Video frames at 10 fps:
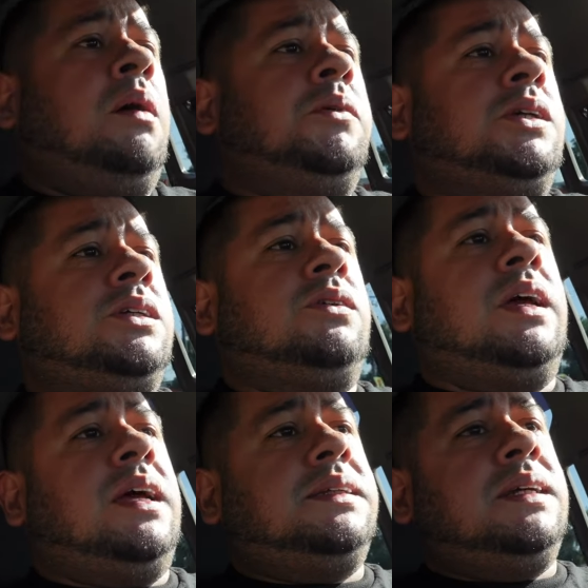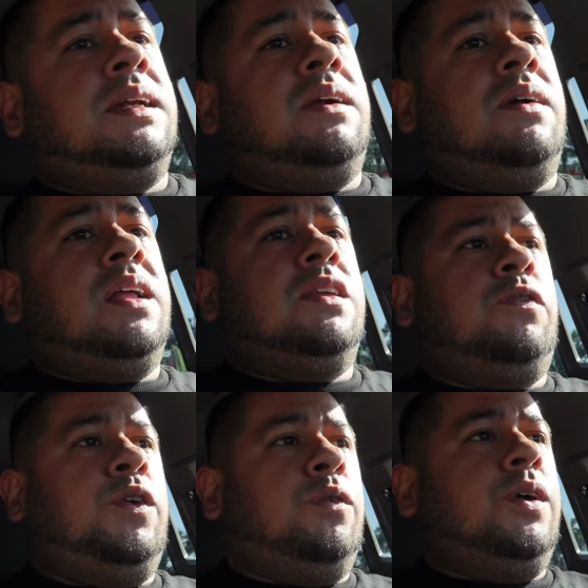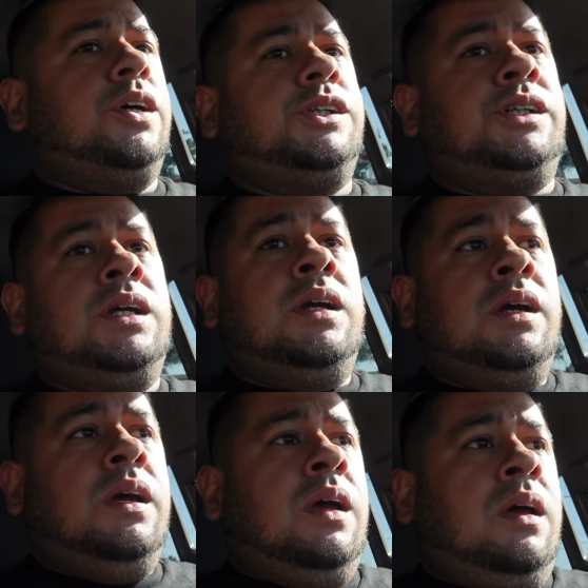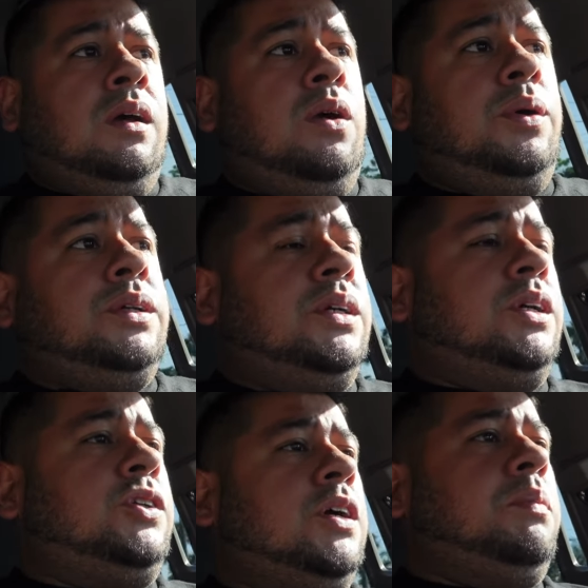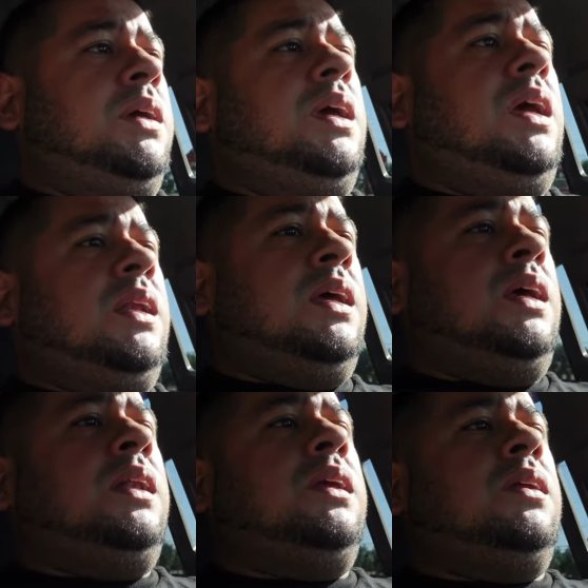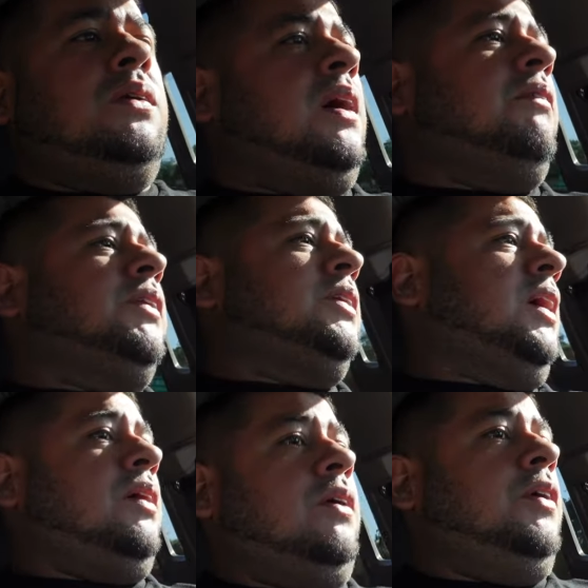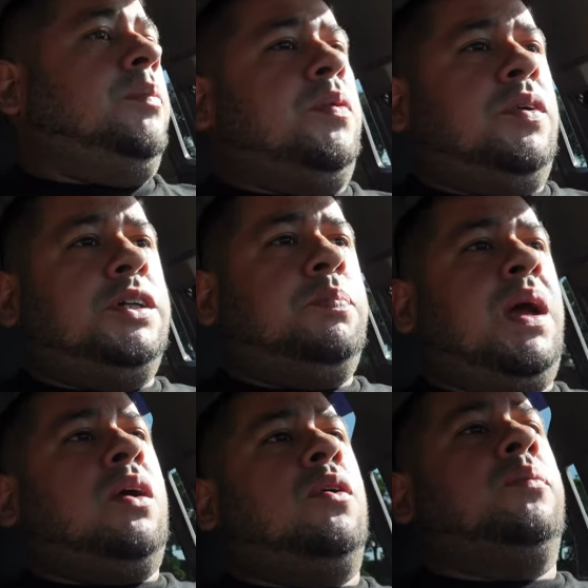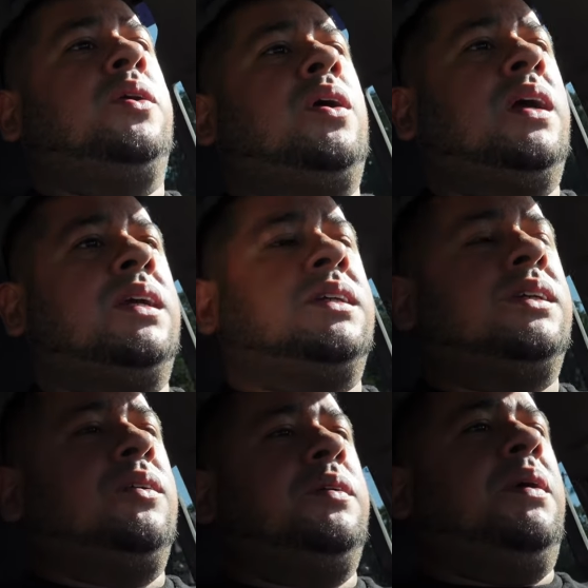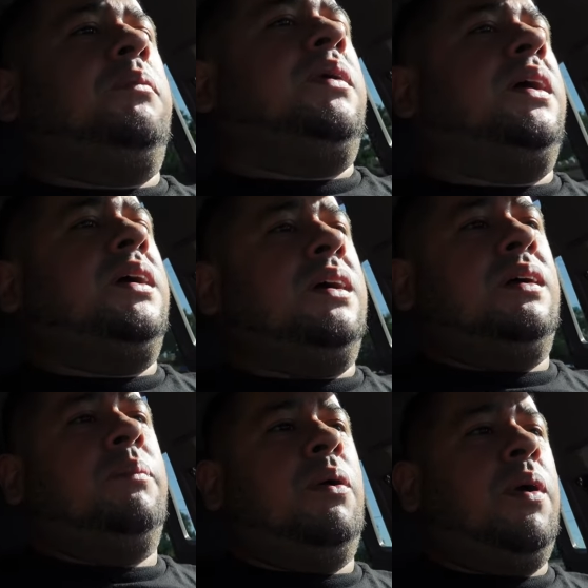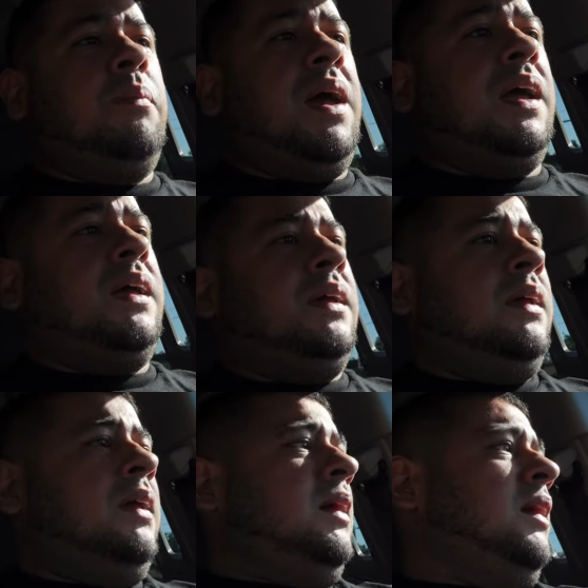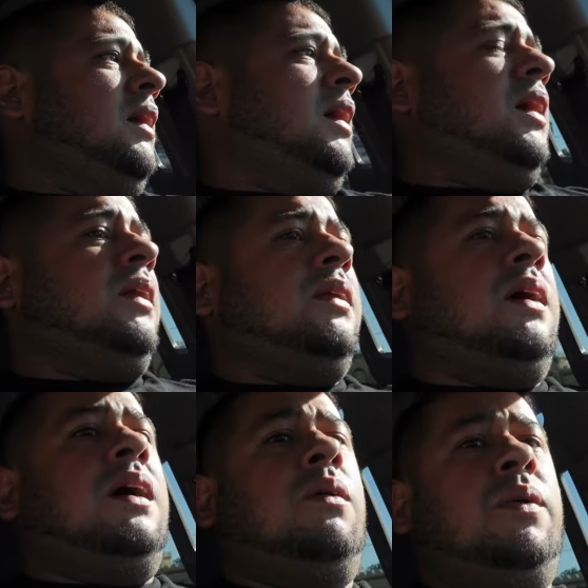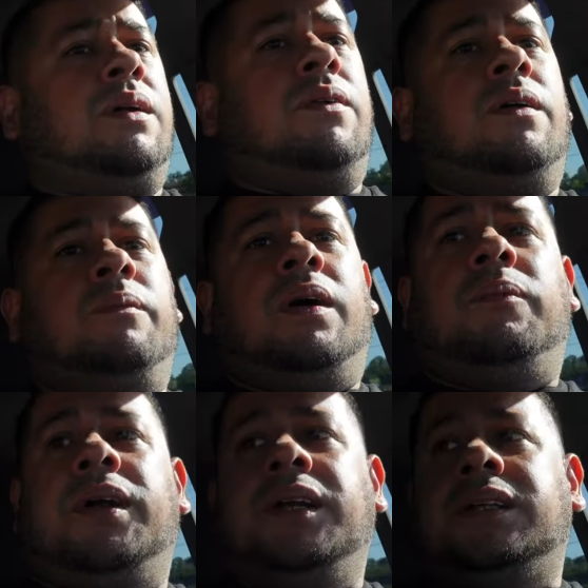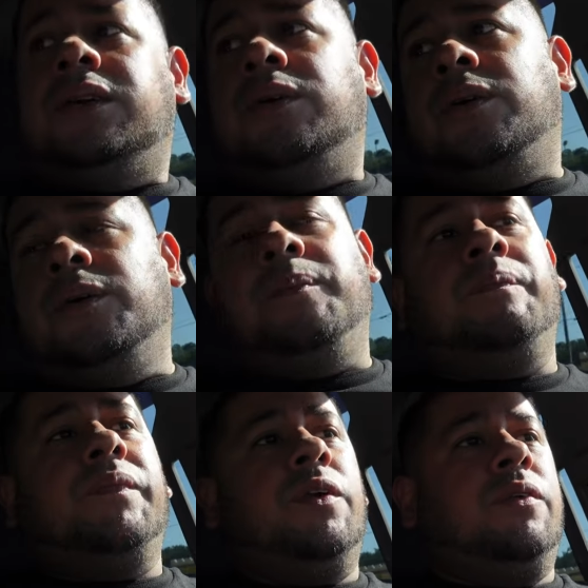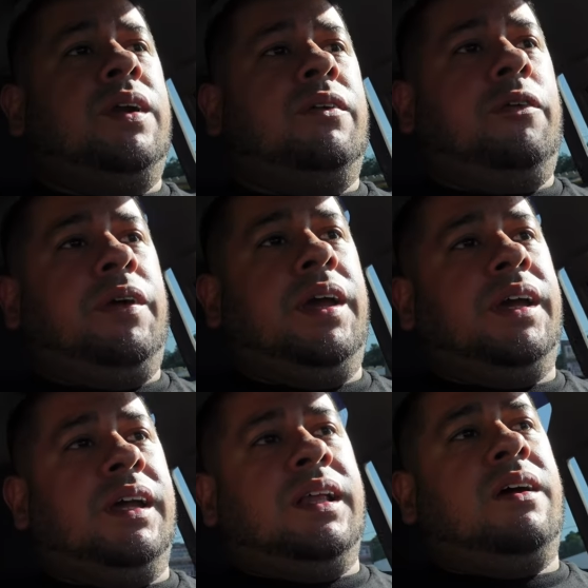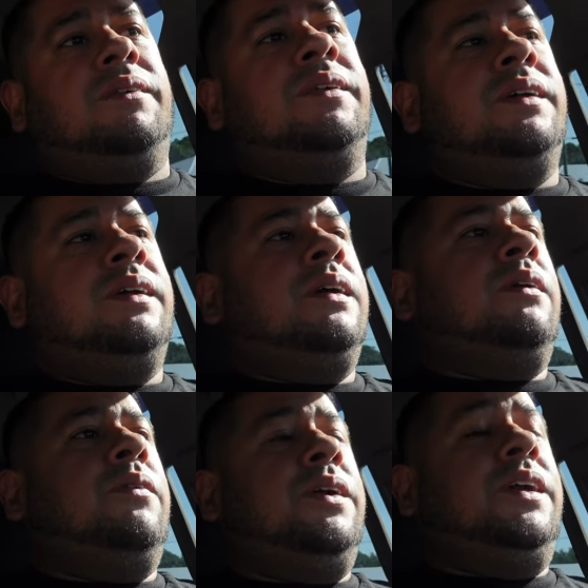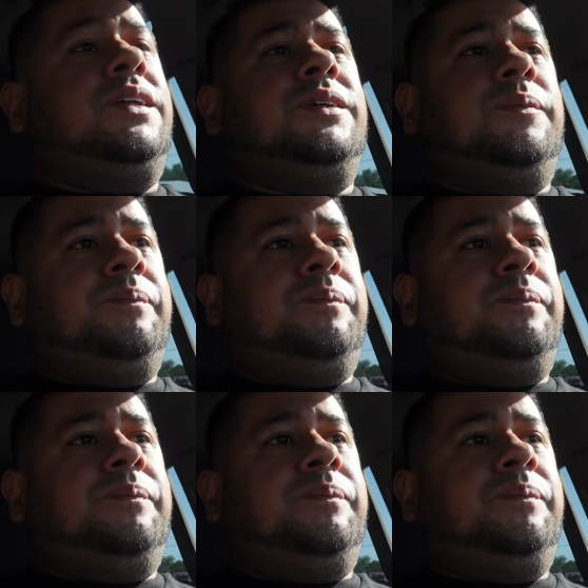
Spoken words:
Just so, like I said, I don't have to feel rush going to the truck meet and then, you know, having to like hurry up and rush back home. You know, I can slowly make my my way back, and whenever I'm ready to go home, or whenever we get kicked out, one of the two.